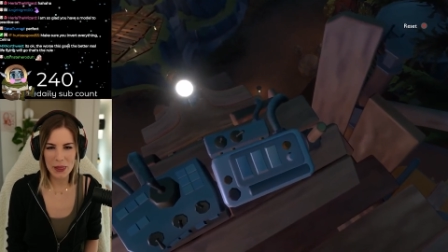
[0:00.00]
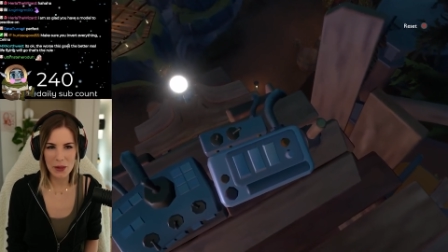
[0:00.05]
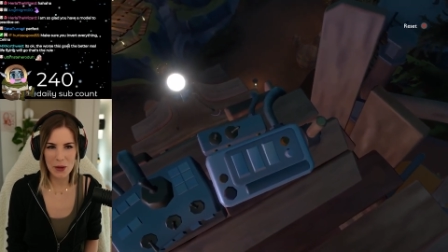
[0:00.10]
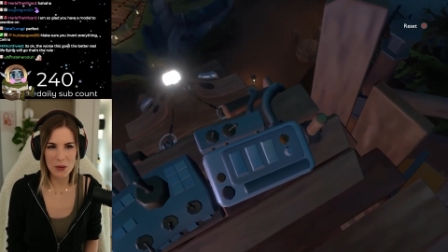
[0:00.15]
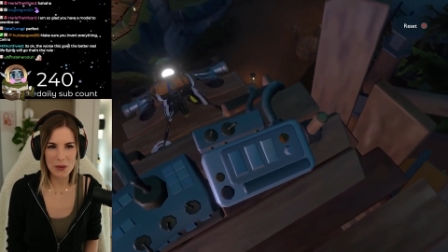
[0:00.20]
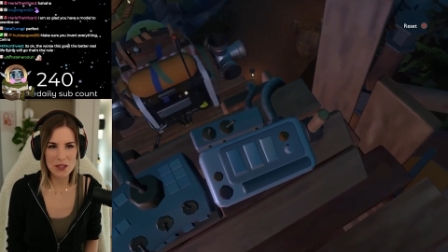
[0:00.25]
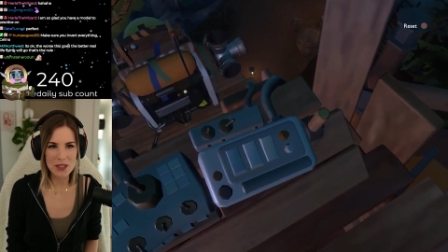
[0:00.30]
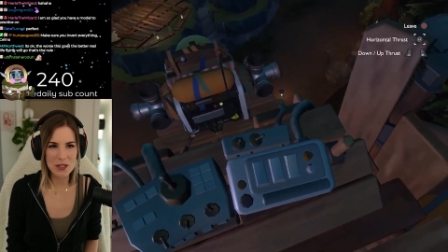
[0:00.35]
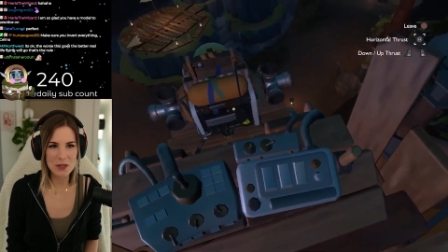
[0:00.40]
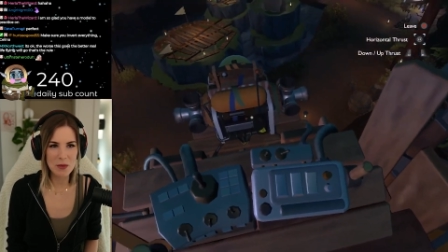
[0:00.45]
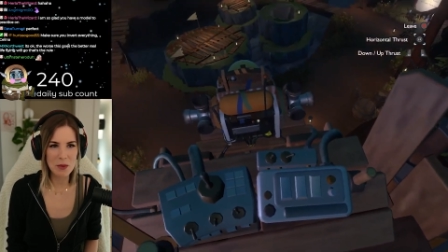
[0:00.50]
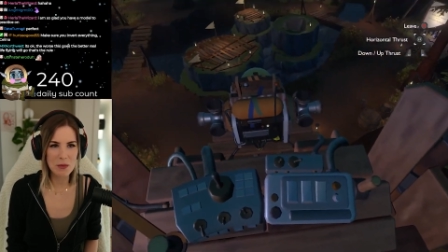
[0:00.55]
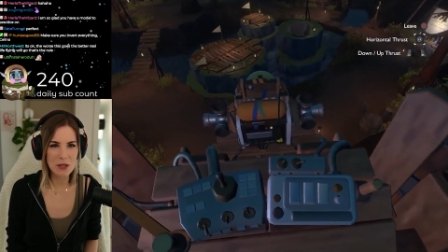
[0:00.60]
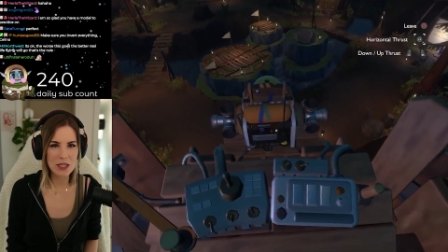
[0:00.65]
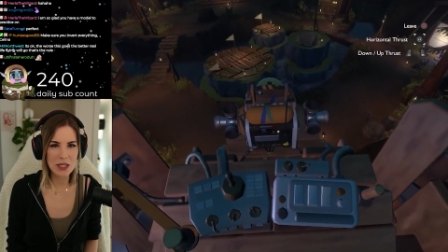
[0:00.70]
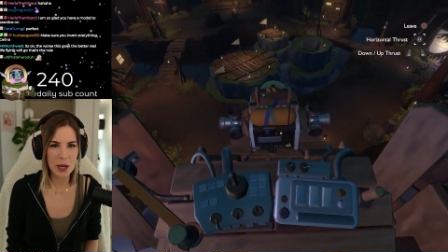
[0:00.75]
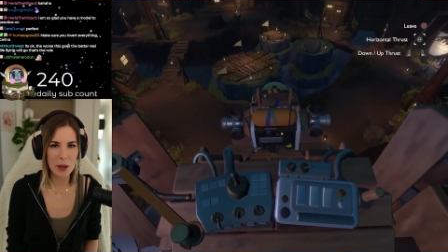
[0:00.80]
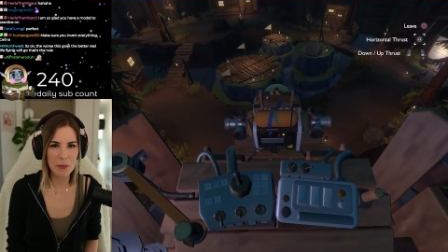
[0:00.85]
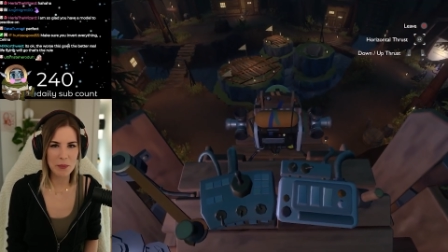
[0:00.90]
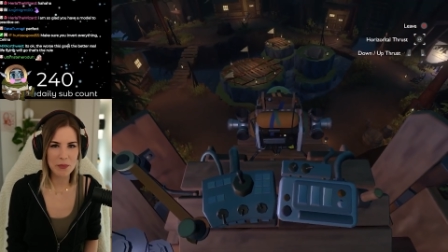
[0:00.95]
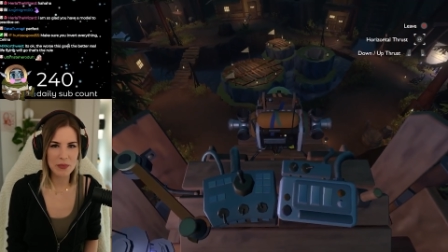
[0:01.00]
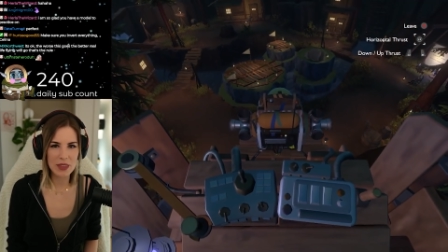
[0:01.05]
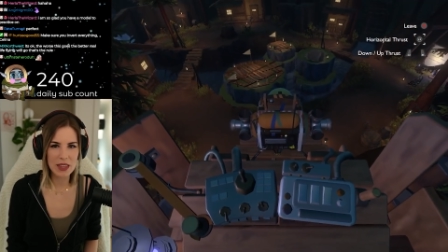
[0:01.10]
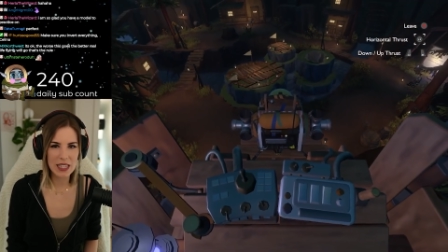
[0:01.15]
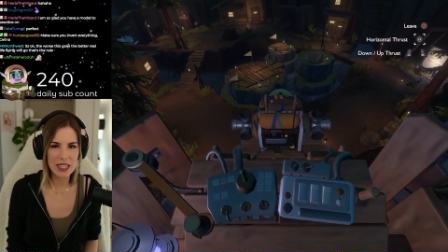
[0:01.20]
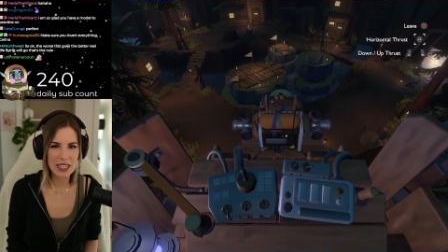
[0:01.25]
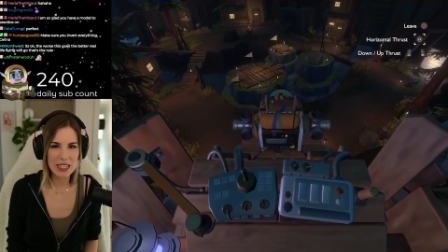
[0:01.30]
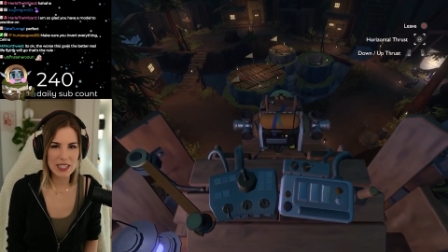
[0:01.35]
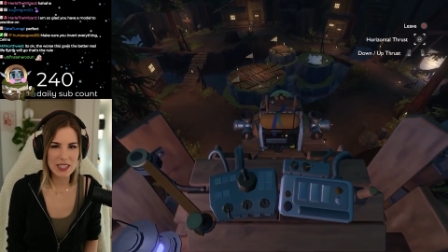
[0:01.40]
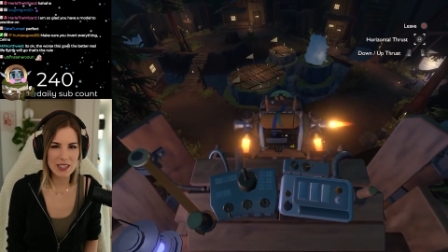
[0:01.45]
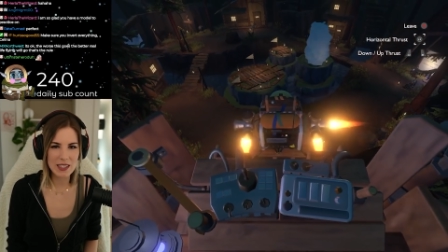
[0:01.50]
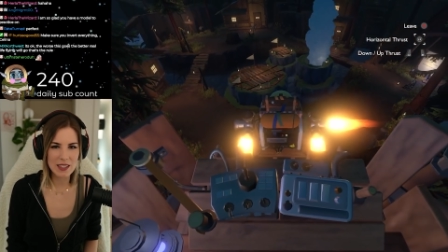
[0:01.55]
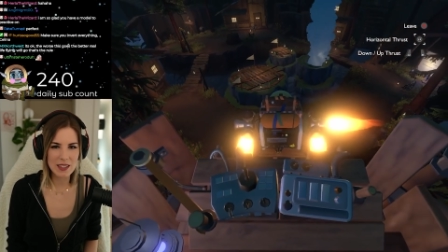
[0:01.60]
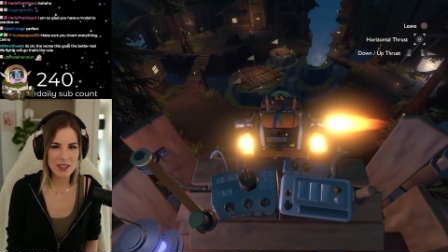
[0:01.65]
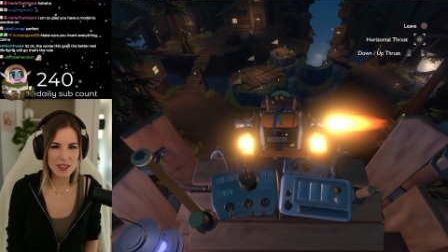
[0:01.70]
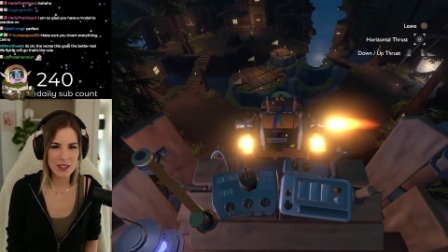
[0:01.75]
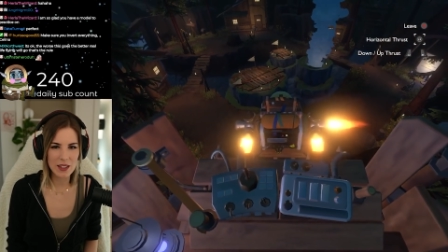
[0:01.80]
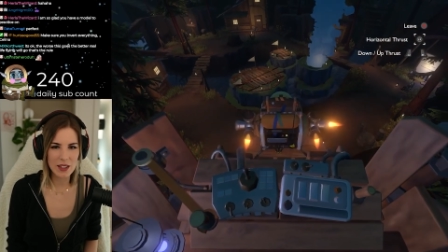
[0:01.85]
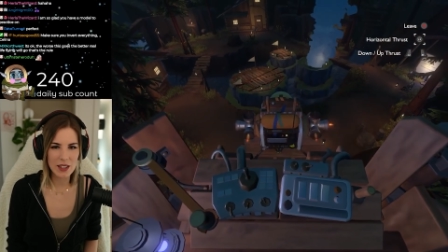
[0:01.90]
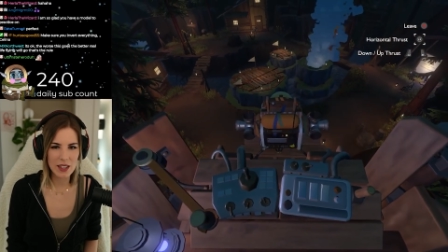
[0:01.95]
No, just one more time. Just...
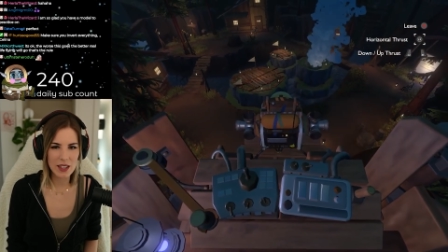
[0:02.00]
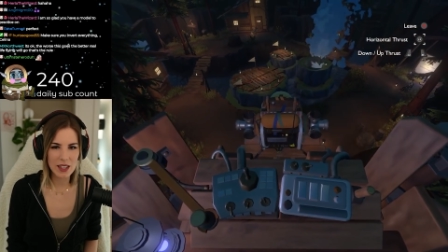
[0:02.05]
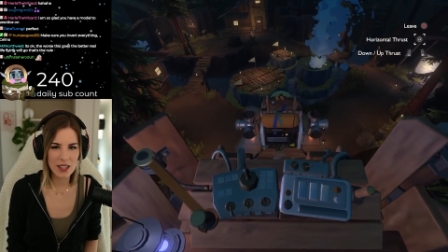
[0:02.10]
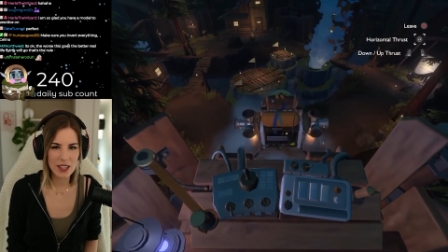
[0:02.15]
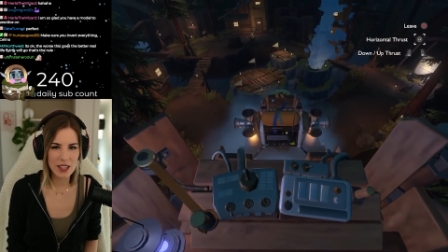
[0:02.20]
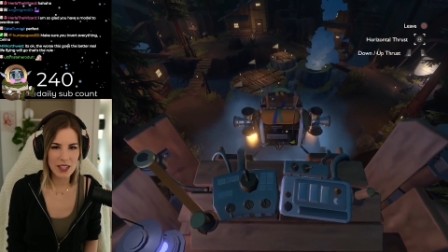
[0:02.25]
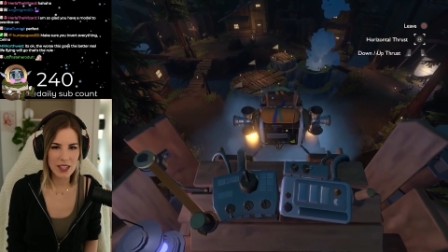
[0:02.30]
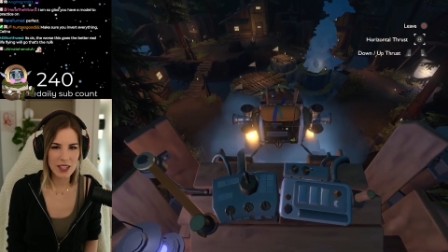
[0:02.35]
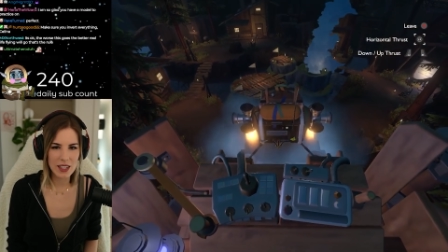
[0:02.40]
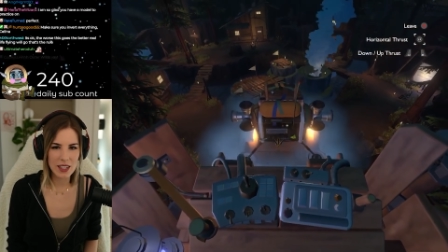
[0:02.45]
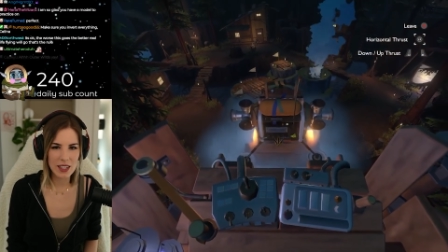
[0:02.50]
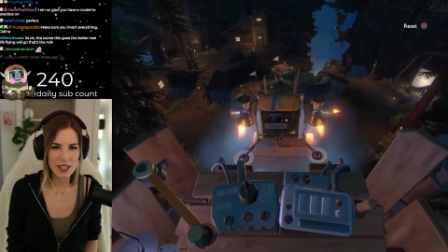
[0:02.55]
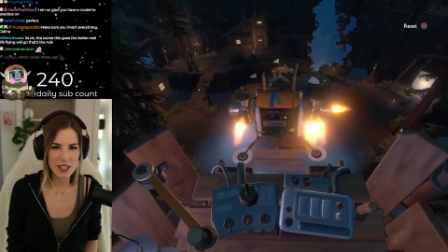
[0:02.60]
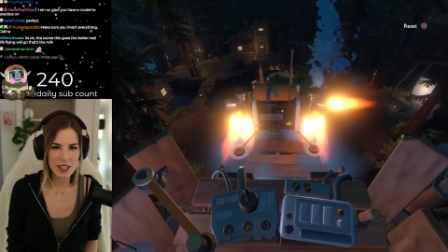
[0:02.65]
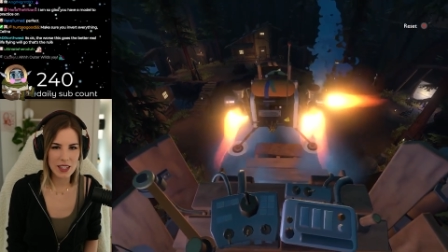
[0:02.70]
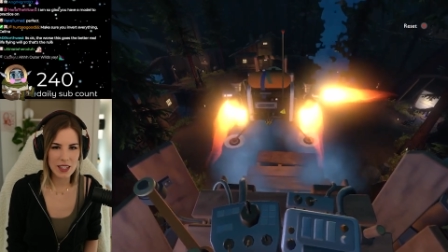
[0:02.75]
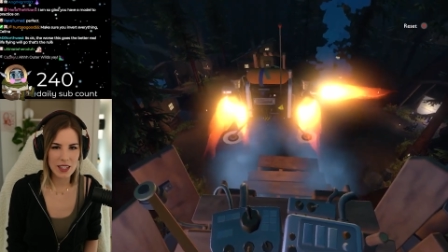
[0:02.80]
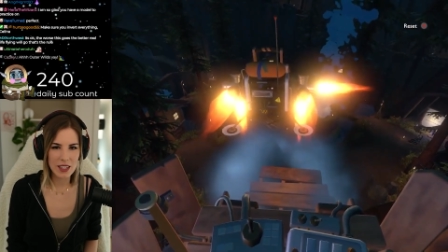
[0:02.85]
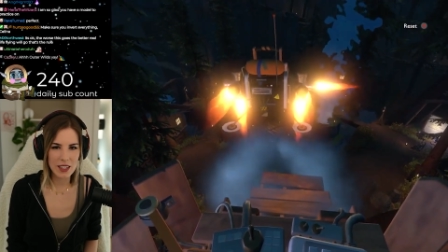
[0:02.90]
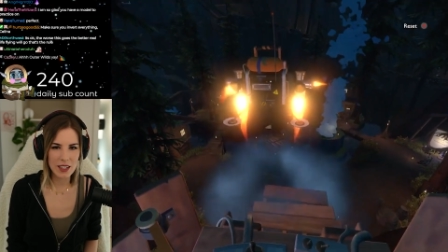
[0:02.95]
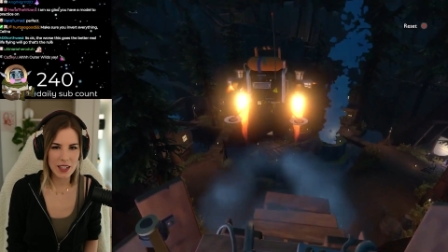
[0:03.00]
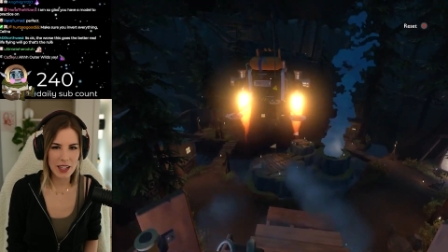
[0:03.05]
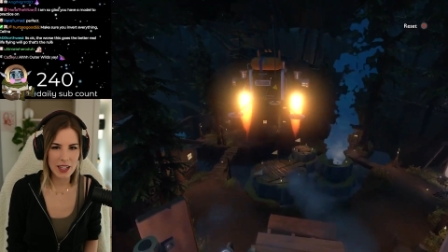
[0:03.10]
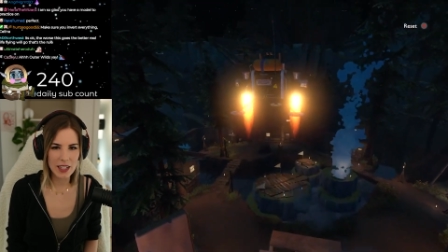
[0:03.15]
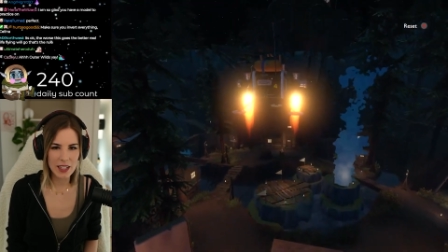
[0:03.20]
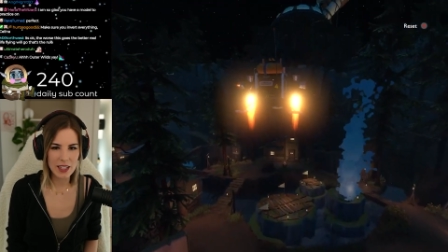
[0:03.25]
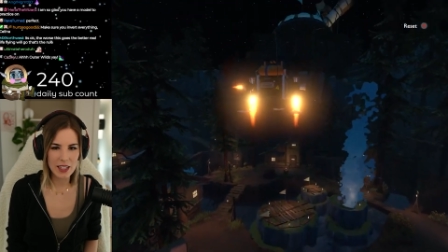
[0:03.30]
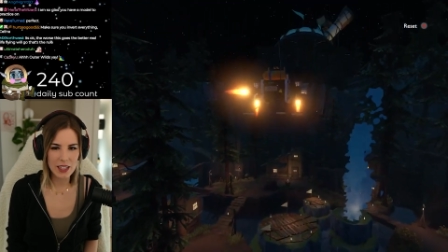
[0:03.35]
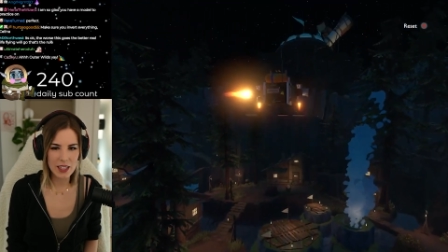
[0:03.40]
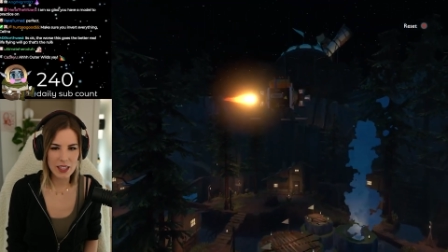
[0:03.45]
Okay.